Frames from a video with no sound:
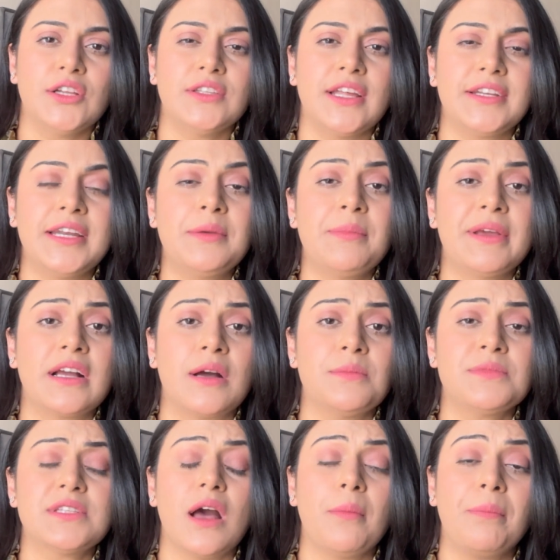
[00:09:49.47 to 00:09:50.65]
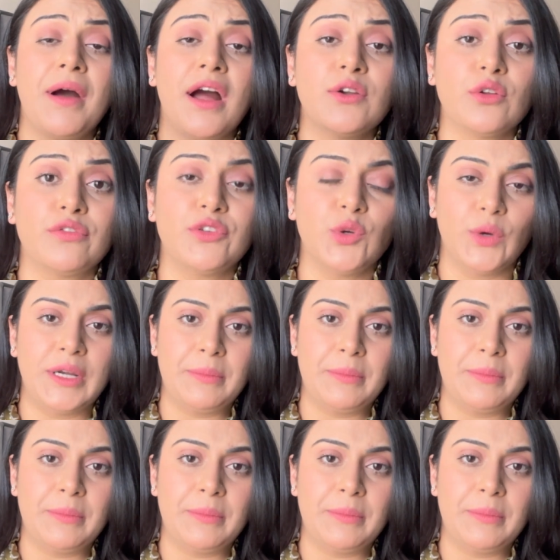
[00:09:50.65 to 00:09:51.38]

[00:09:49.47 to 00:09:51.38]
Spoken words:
that it becomes a part of you.